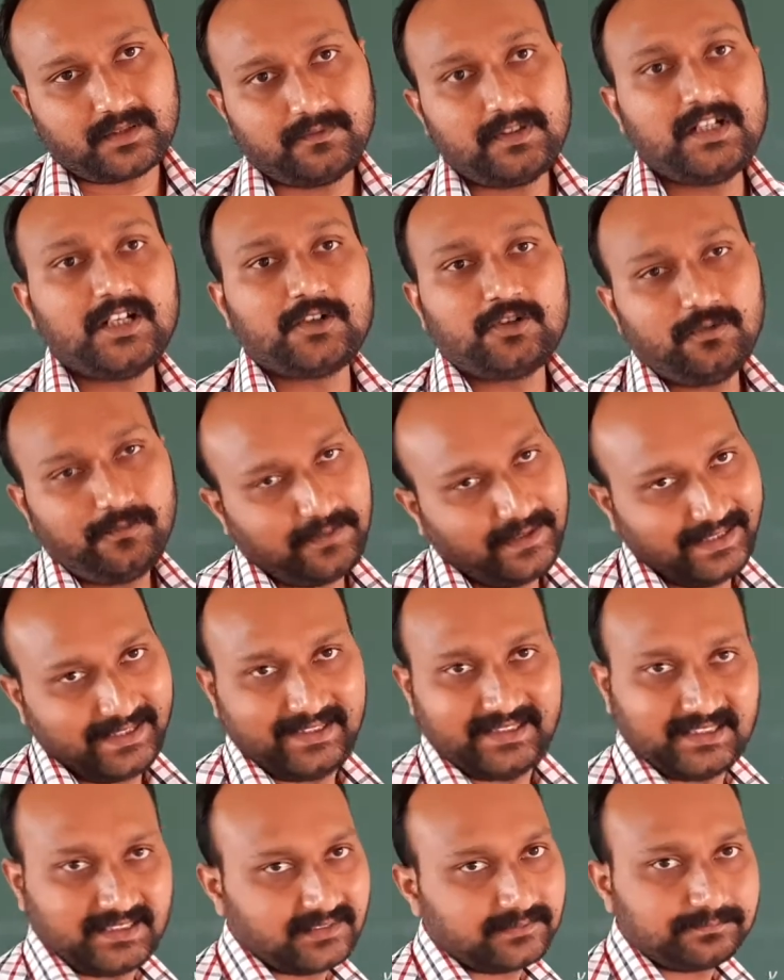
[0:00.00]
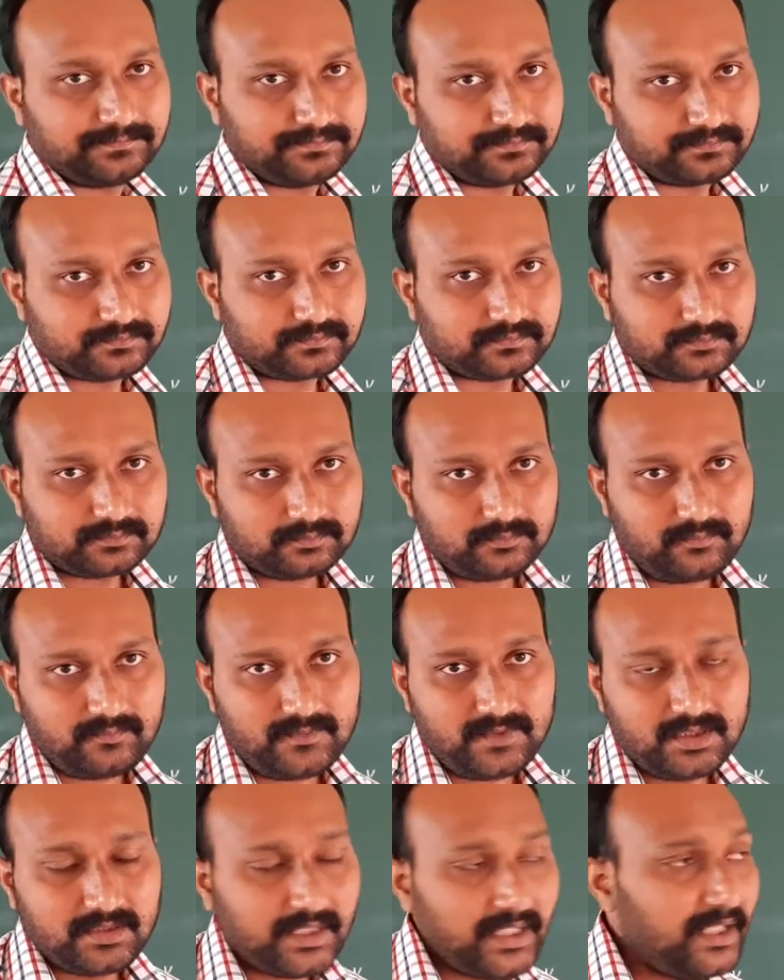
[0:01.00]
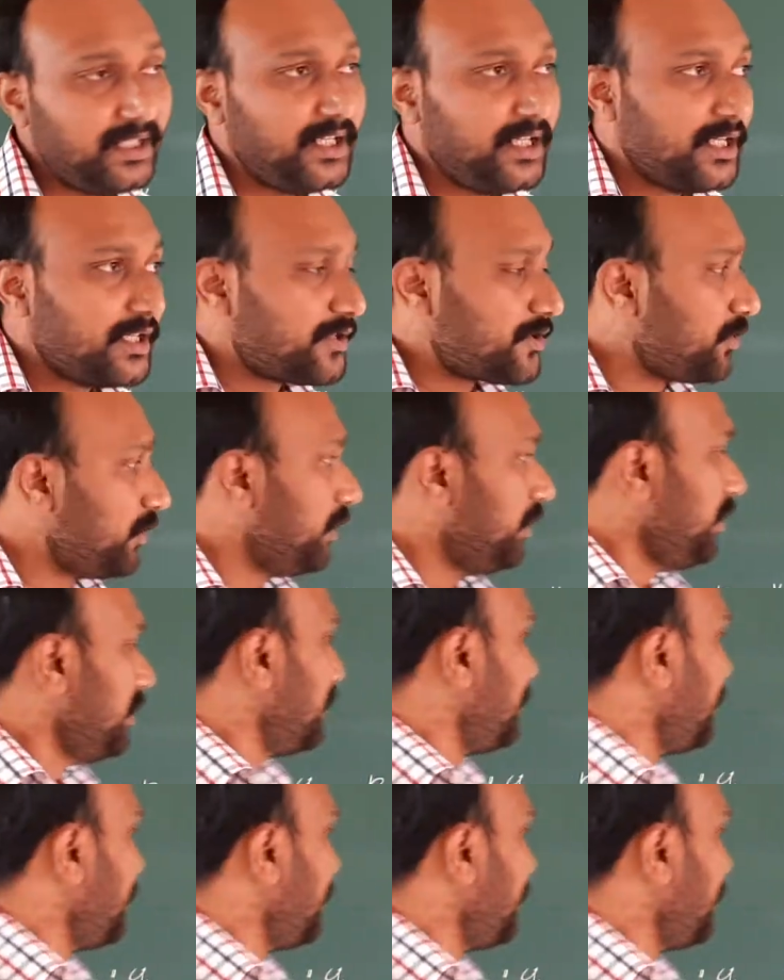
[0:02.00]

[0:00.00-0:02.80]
We need to find that. Okay, so